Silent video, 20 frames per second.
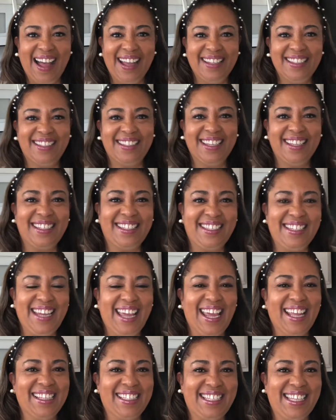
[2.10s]
it's
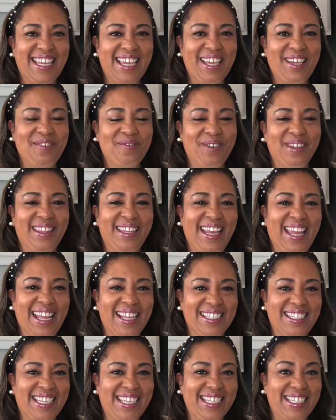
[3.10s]
Nancy with
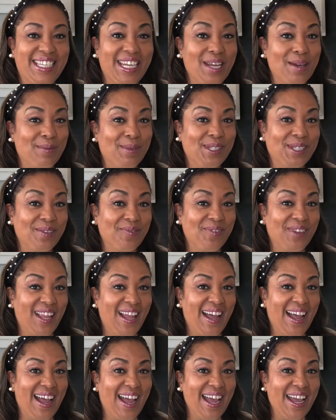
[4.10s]
Nancy's Nibbles of
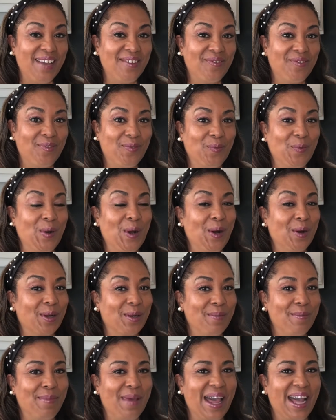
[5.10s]
Life.
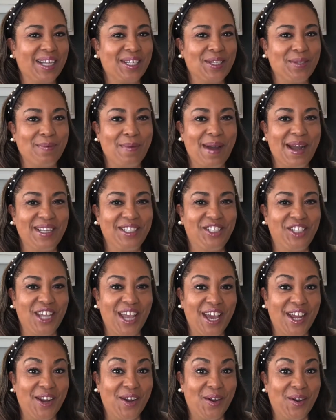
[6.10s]
Welcome back to my
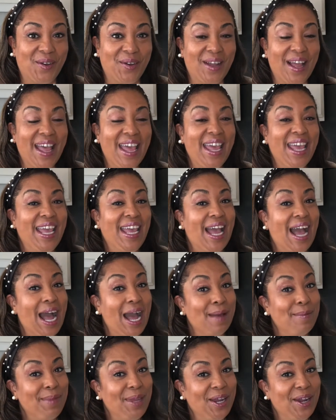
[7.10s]
channel.
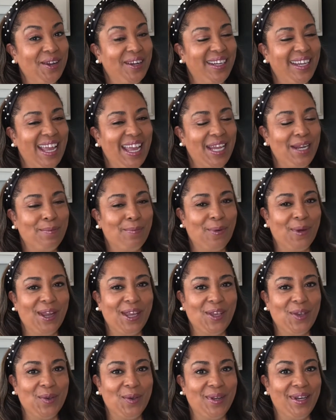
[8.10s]
I'm here today to
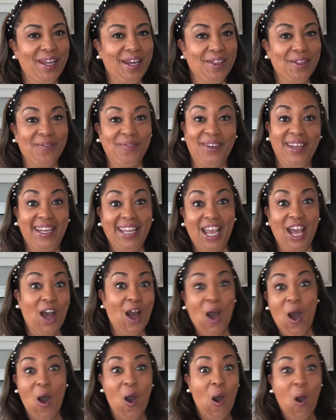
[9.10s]
bring you another
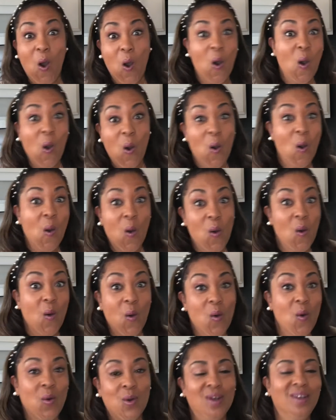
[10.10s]
video.